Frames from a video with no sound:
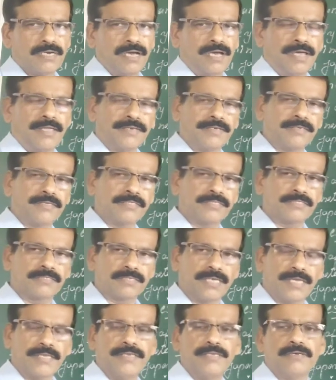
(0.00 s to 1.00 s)

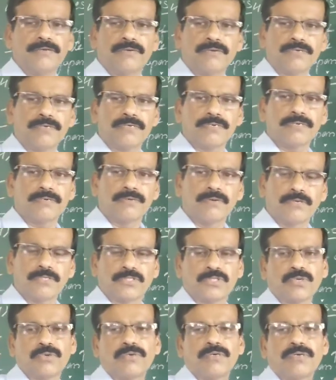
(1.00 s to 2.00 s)
And China
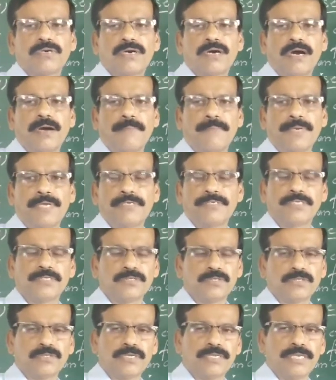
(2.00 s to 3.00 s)
also
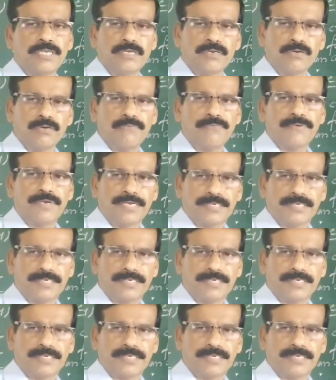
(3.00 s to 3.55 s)
appealed to the League of